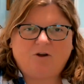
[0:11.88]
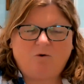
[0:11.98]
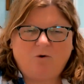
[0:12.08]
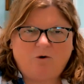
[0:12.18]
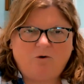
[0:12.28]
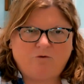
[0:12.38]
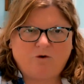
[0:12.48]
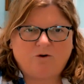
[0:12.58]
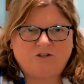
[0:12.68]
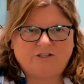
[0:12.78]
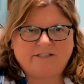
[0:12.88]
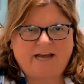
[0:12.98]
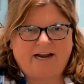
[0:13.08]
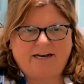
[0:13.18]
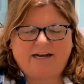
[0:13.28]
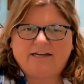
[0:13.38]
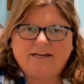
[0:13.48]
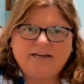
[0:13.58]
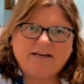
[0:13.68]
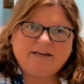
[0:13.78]
go over just kind of
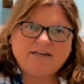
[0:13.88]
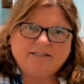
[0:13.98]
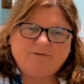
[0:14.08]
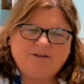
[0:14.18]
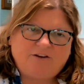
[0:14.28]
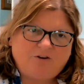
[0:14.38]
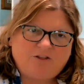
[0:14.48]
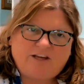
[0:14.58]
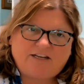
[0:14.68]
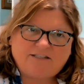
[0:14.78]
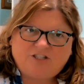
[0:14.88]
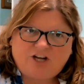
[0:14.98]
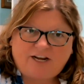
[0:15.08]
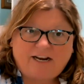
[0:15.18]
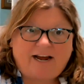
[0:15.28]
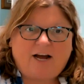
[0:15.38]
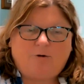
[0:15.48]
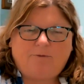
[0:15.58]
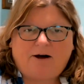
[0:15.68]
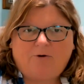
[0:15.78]
some of the different things that Jake and I
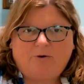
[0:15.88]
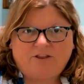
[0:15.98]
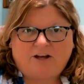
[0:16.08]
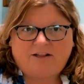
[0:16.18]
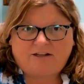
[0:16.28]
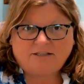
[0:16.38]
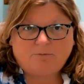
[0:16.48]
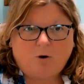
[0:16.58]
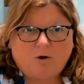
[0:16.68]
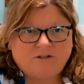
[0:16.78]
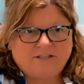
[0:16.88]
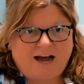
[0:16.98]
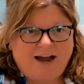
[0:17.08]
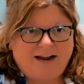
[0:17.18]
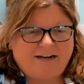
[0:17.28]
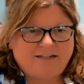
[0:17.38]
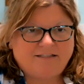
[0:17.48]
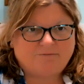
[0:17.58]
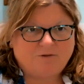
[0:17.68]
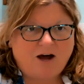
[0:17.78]
help out with on the support side and
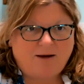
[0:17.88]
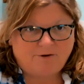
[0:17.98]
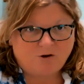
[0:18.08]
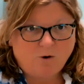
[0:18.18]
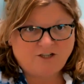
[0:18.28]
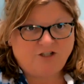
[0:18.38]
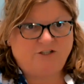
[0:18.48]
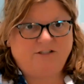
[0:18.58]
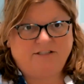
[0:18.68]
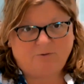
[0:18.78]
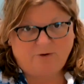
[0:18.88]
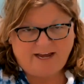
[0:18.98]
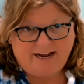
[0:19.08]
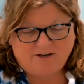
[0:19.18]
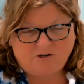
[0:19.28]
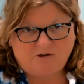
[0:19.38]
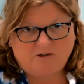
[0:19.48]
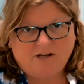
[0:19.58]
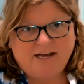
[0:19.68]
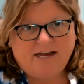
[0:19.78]
some common questions that we
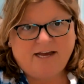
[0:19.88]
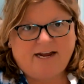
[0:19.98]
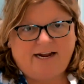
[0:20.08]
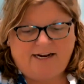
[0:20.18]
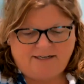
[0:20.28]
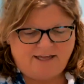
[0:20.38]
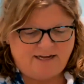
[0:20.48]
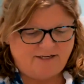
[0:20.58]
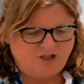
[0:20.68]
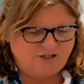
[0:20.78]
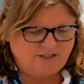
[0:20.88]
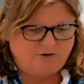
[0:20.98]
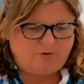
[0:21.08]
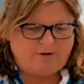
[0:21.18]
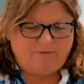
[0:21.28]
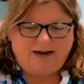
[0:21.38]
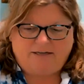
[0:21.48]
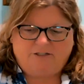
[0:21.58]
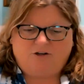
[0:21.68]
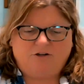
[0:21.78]
handle. And then just a
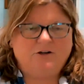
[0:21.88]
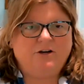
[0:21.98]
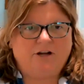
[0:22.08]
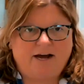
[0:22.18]
reminder,